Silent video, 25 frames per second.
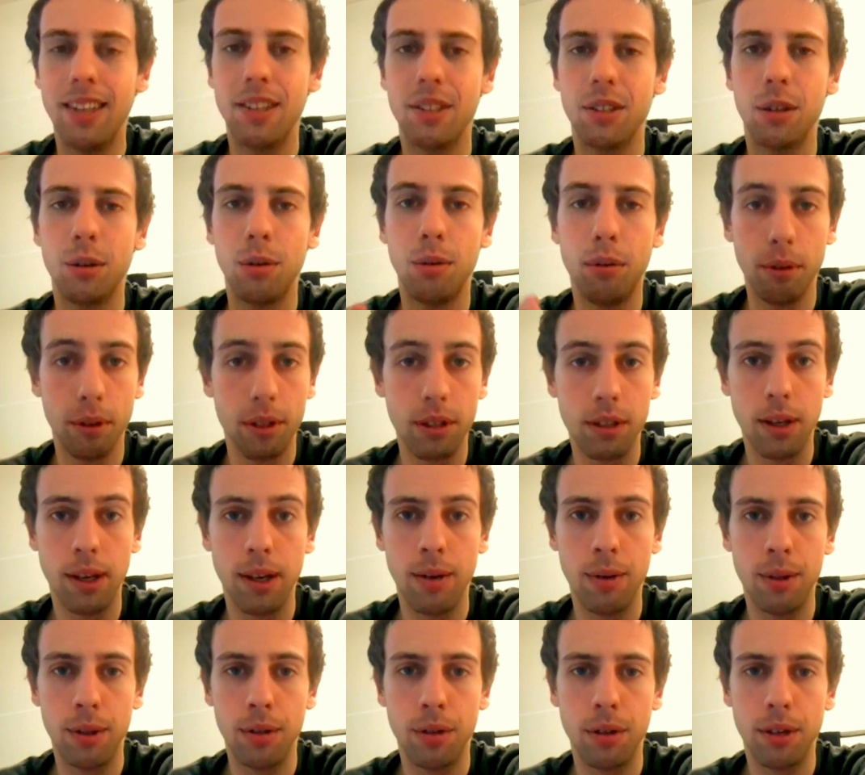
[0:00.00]
So we
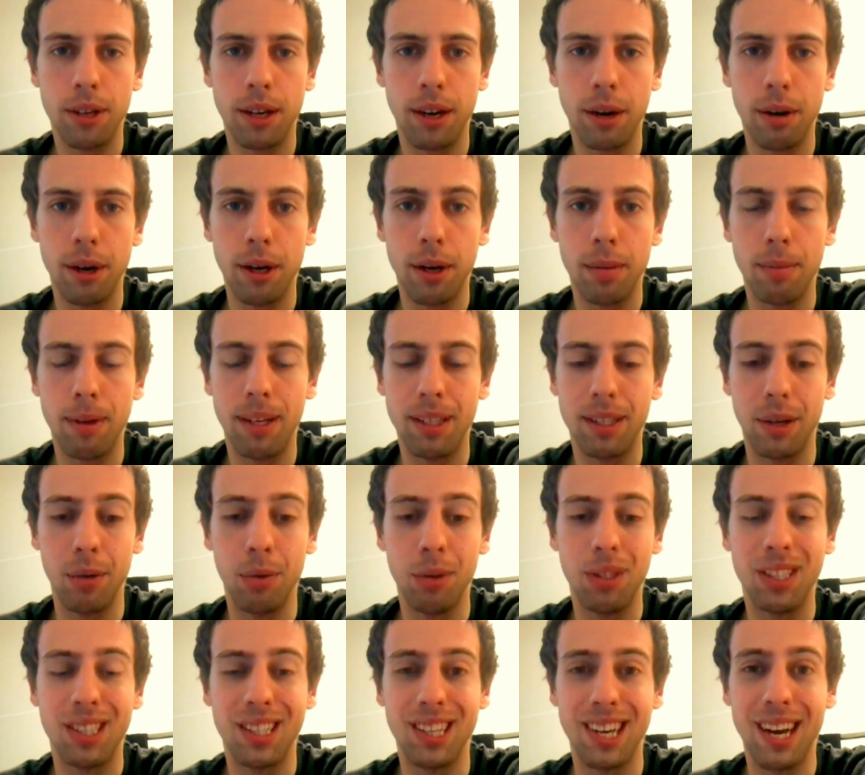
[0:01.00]
went to the karaoke place
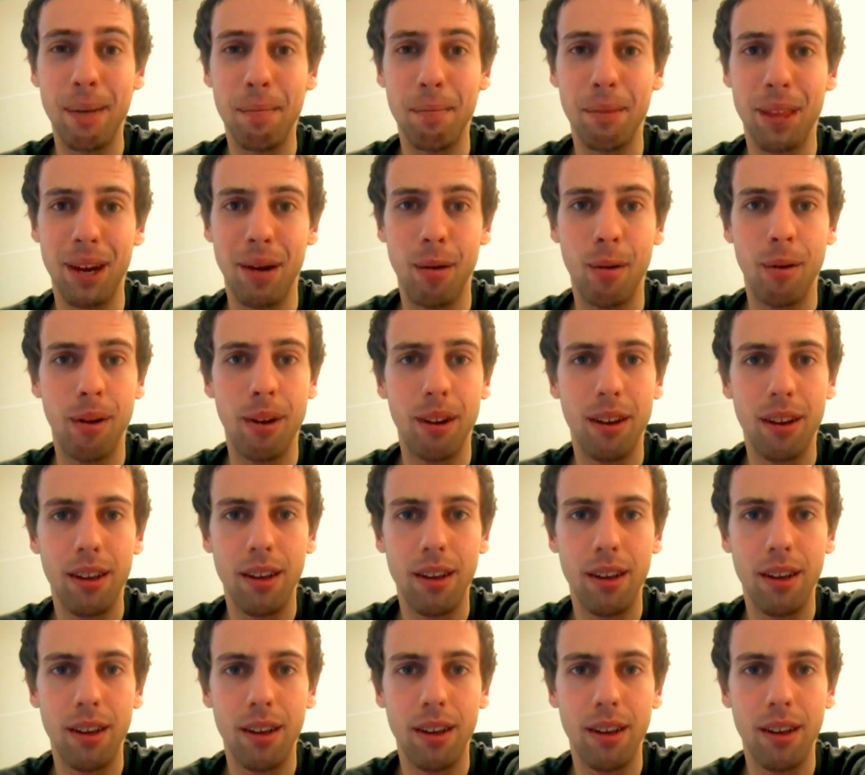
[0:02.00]
and we slept there.